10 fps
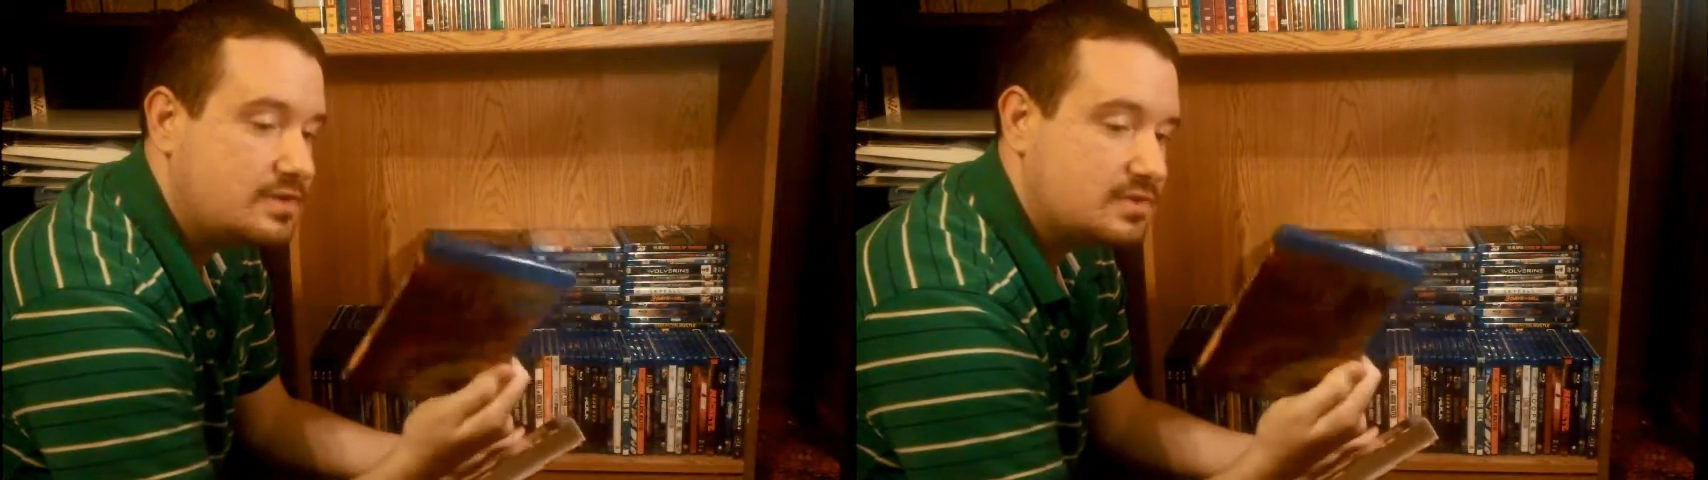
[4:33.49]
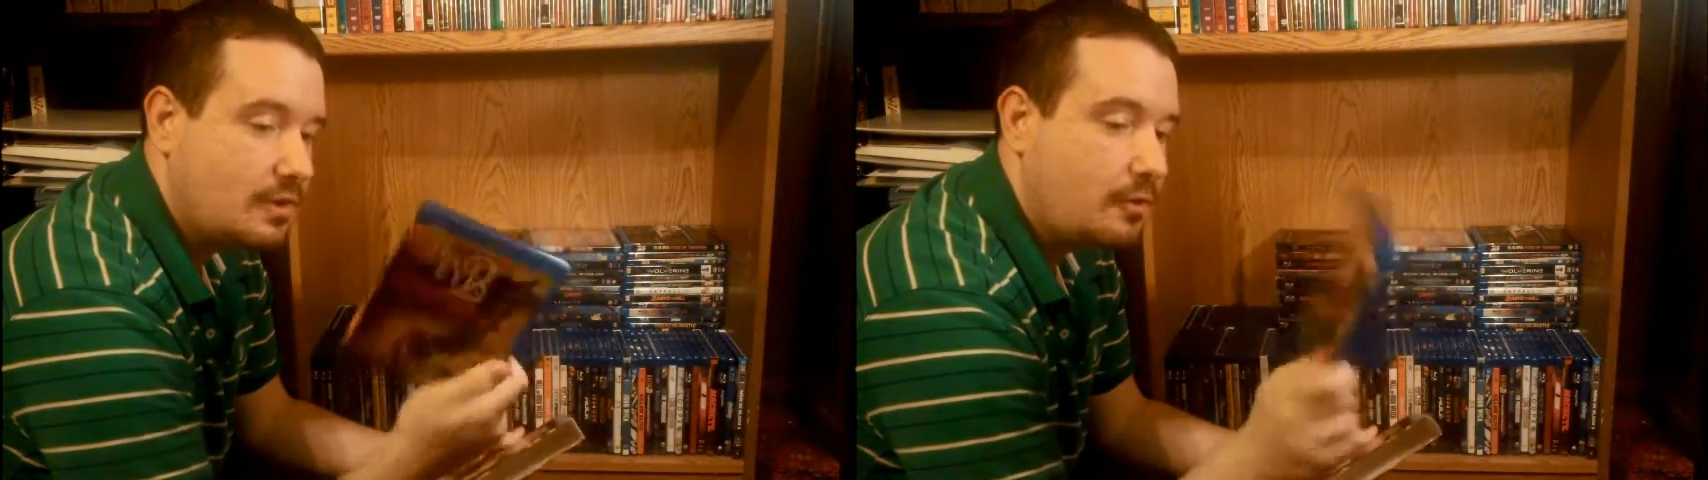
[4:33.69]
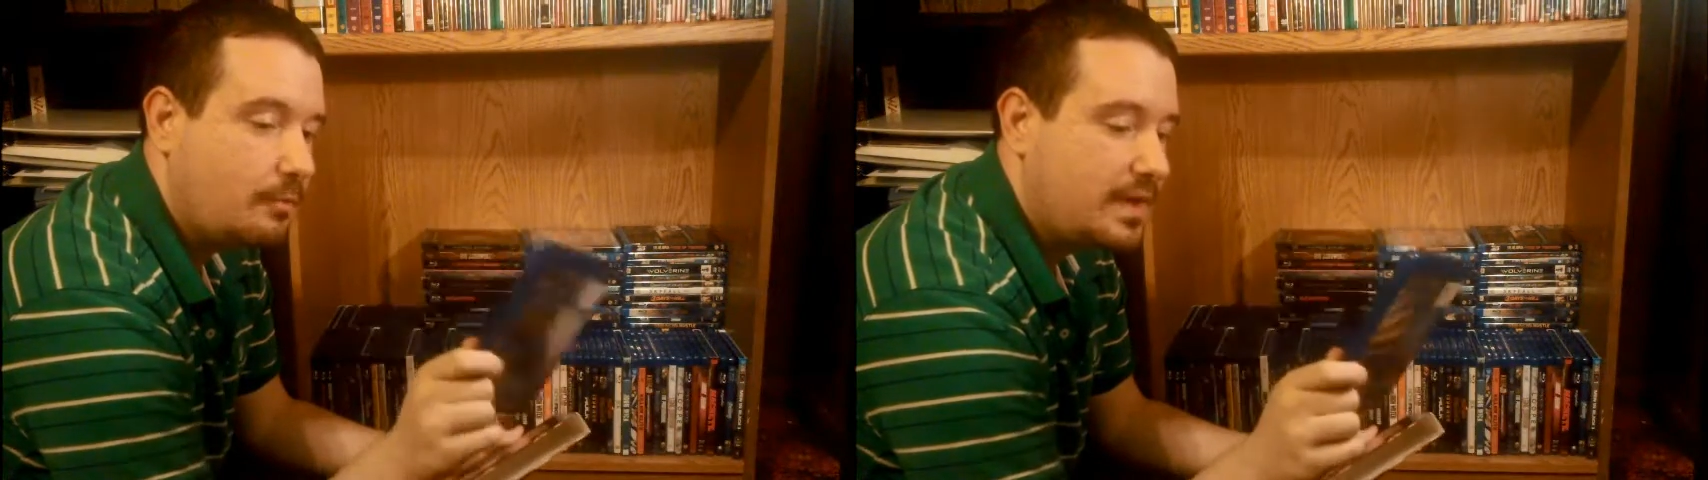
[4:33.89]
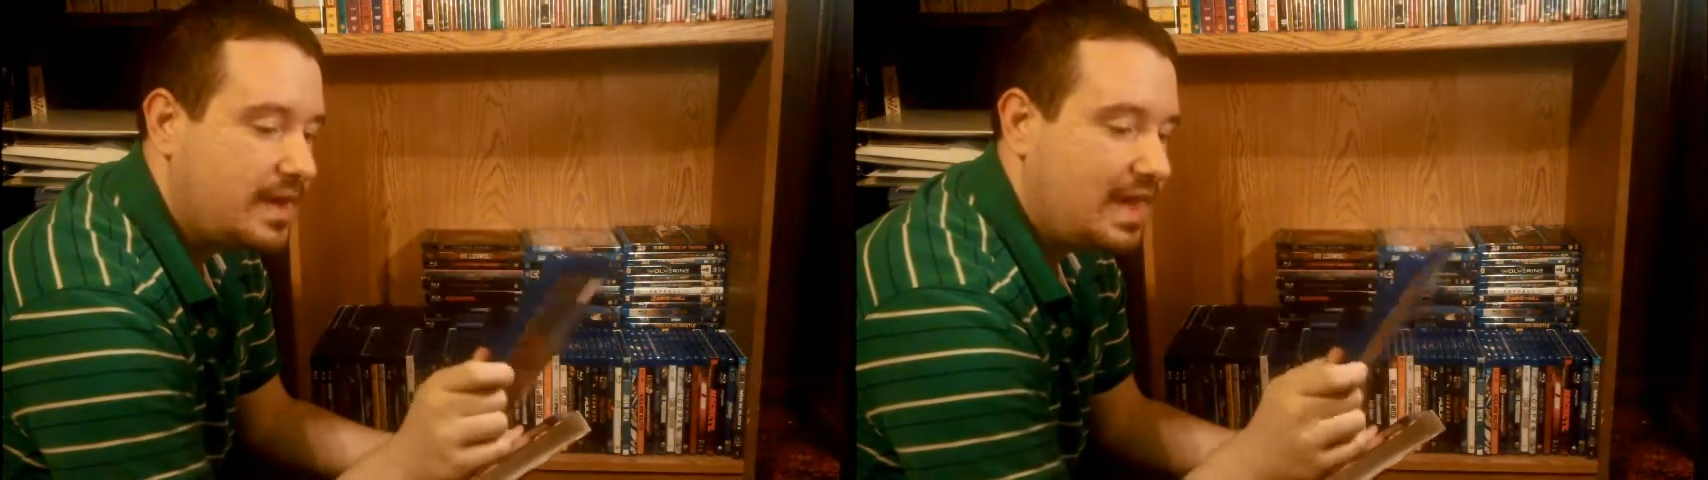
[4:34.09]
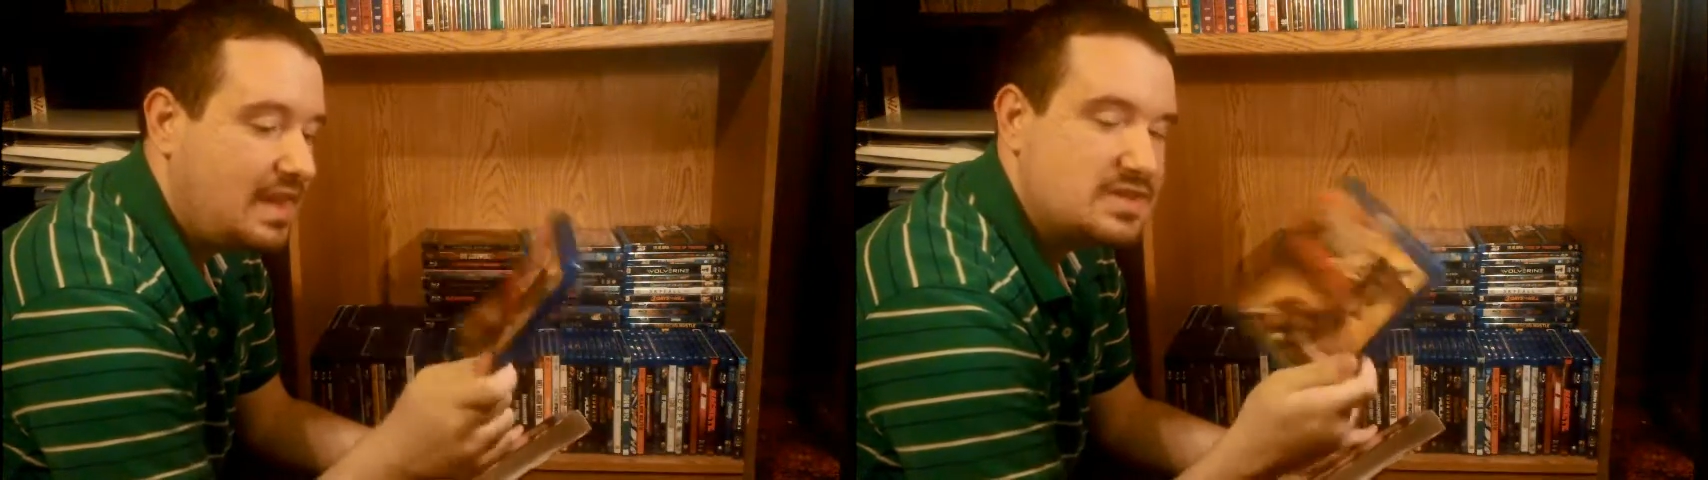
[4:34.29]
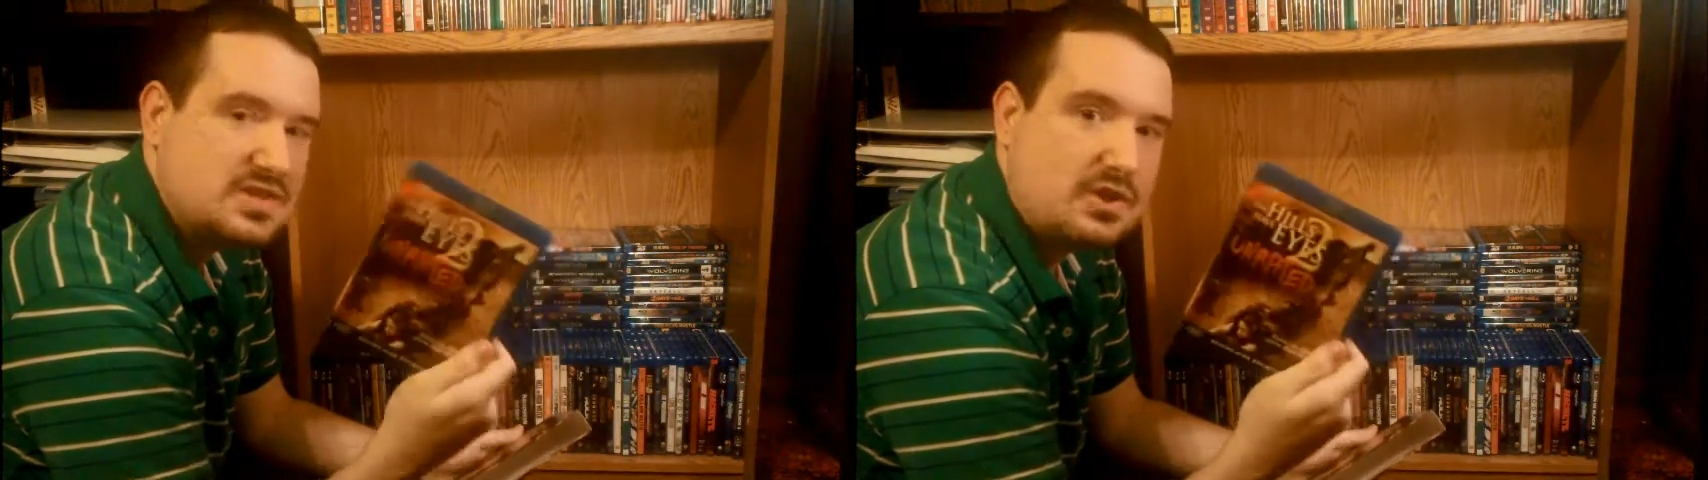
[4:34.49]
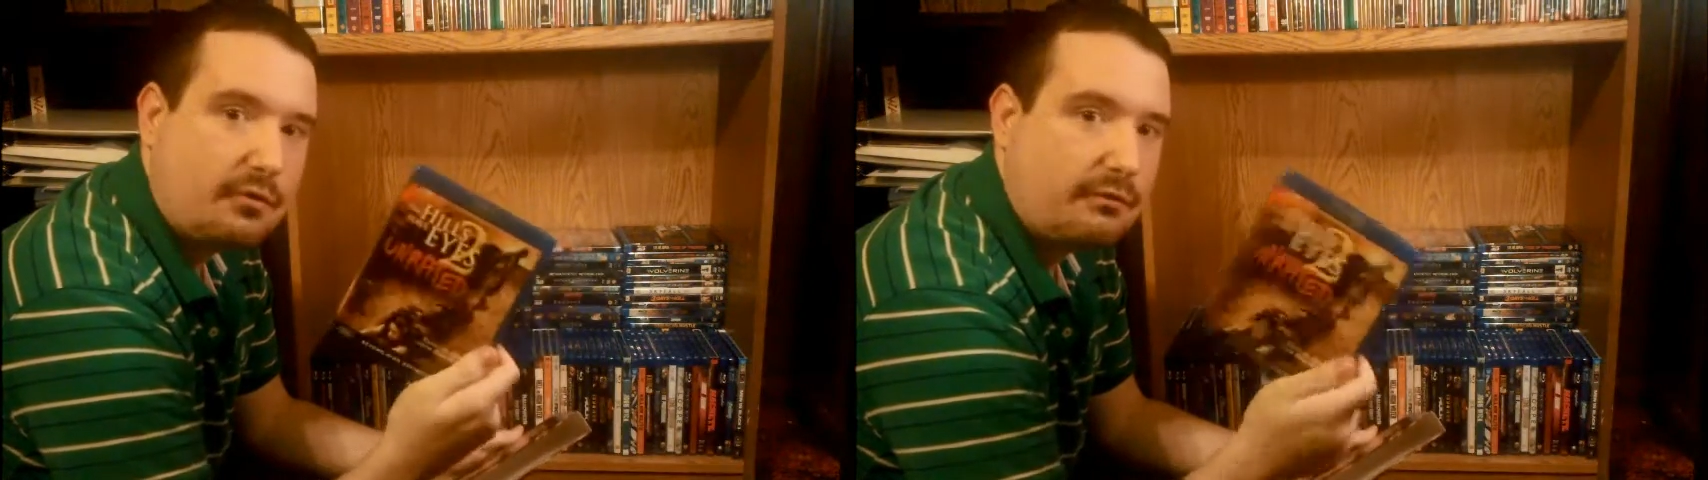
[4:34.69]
so it is still